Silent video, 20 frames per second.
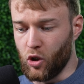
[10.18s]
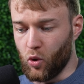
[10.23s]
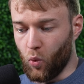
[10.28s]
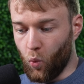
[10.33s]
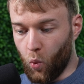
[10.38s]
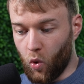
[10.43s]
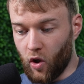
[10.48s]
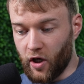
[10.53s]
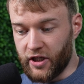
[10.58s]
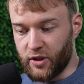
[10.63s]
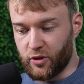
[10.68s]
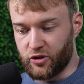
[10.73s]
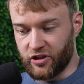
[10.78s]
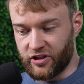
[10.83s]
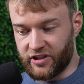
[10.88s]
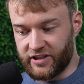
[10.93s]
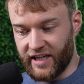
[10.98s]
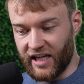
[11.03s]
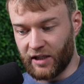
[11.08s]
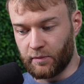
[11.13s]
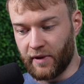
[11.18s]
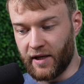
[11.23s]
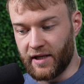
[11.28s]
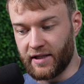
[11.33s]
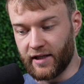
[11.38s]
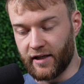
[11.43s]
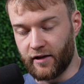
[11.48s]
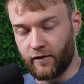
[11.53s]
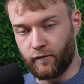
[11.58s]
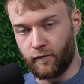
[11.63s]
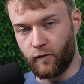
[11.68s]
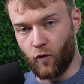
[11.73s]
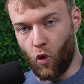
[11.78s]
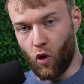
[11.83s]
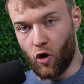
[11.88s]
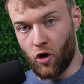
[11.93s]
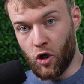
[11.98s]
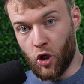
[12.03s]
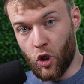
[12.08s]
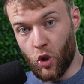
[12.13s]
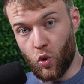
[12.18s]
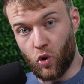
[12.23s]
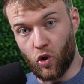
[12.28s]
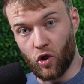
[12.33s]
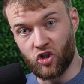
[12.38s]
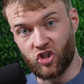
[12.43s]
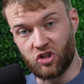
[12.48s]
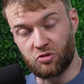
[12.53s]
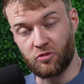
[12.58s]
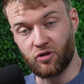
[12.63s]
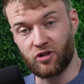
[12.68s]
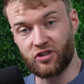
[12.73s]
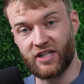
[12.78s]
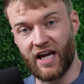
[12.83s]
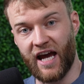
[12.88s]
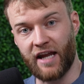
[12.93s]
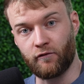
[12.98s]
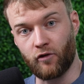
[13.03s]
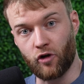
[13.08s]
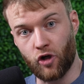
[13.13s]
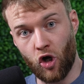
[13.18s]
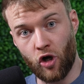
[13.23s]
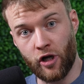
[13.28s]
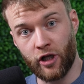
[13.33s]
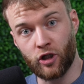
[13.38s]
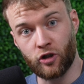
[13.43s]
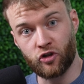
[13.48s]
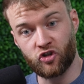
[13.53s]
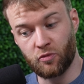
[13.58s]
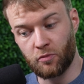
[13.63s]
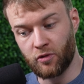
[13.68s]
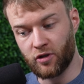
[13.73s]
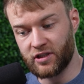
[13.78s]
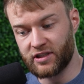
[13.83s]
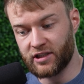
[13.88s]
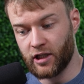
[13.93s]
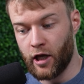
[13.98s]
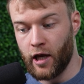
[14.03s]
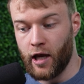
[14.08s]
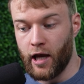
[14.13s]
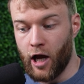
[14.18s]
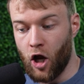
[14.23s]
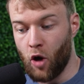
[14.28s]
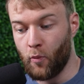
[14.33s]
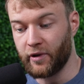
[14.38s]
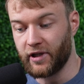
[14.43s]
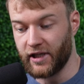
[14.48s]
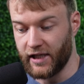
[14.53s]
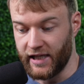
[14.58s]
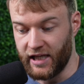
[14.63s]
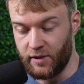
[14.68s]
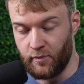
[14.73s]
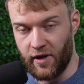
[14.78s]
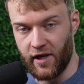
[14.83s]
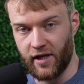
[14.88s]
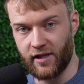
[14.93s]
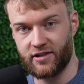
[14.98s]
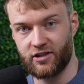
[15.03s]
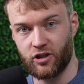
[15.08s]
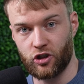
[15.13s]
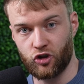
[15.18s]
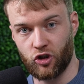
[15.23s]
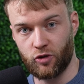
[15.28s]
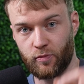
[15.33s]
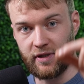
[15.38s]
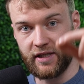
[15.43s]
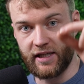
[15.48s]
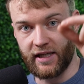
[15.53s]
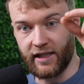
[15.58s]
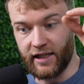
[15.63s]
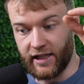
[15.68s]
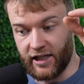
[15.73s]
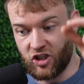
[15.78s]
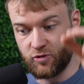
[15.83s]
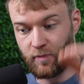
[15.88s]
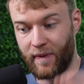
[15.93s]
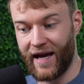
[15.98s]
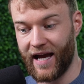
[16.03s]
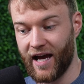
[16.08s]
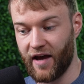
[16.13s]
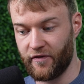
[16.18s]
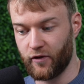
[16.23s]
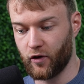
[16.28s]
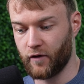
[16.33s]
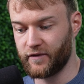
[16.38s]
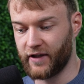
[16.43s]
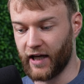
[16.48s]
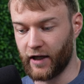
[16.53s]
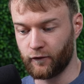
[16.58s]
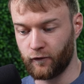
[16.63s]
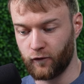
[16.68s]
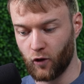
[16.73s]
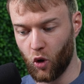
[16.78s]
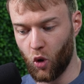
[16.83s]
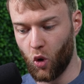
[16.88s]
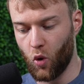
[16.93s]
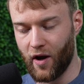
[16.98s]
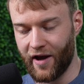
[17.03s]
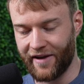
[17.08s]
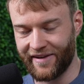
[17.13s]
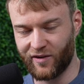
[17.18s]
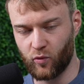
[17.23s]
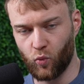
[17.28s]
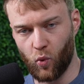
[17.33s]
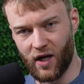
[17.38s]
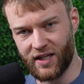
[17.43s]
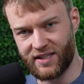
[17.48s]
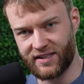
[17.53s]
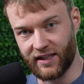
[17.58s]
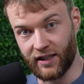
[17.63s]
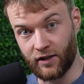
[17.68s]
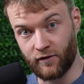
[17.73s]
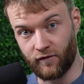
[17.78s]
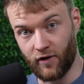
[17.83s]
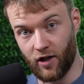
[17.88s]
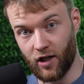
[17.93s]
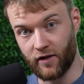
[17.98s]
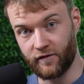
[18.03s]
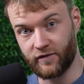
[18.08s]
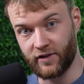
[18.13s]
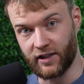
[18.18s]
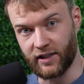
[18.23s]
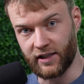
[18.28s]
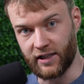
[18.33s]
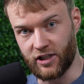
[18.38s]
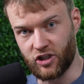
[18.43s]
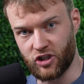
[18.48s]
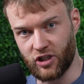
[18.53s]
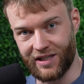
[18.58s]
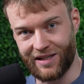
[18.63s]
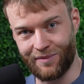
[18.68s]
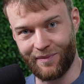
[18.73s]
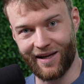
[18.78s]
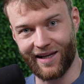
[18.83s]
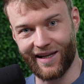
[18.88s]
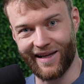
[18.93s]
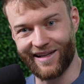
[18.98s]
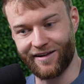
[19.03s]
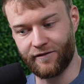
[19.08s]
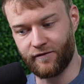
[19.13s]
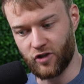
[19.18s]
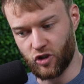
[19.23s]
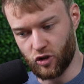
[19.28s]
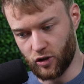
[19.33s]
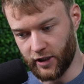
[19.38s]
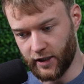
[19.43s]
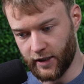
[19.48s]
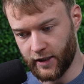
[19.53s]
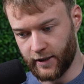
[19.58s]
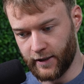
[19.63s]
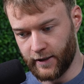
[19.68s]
why you should segment it for new customers and returning customers, how many emails should be in each path of that flow, and then what's involved in each email individually.